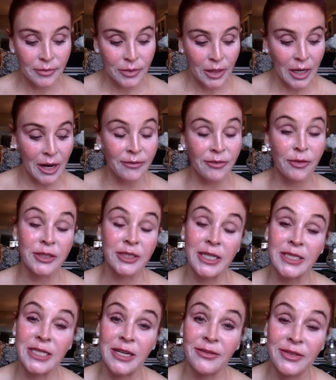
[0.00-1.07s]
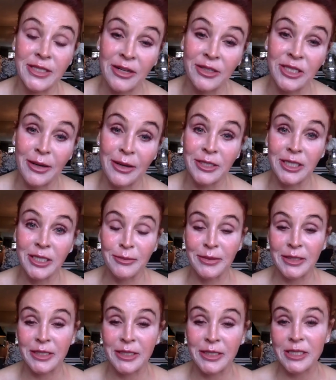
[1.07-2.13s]
Everyone's idea of downtime is a little bit
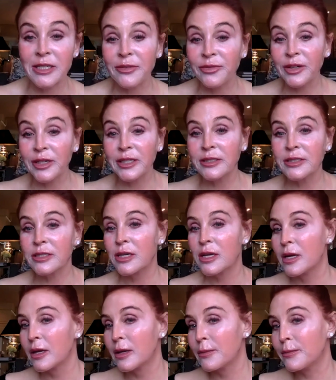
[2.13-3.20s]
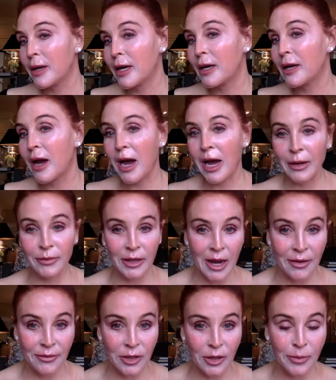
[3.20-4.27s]
different, but I would have
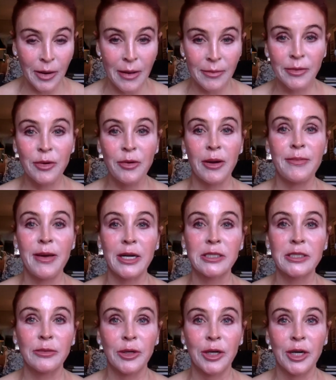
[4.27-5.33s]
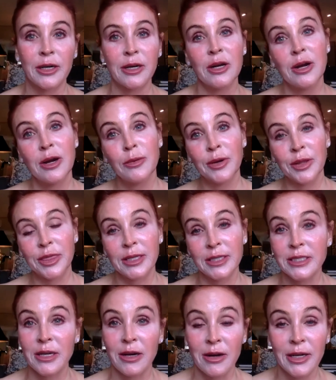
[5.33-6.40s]
no problem going back to work with this
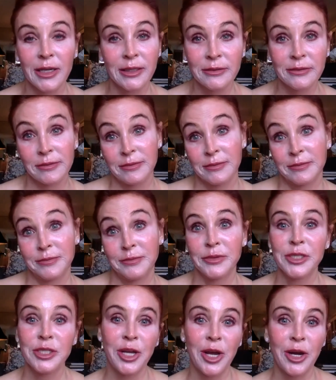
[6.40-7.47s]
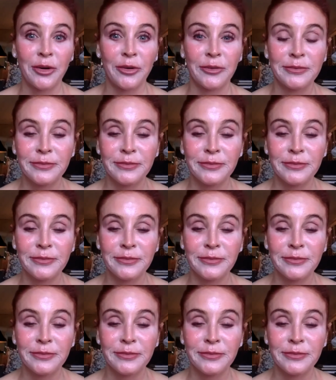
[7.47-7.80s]
on, so.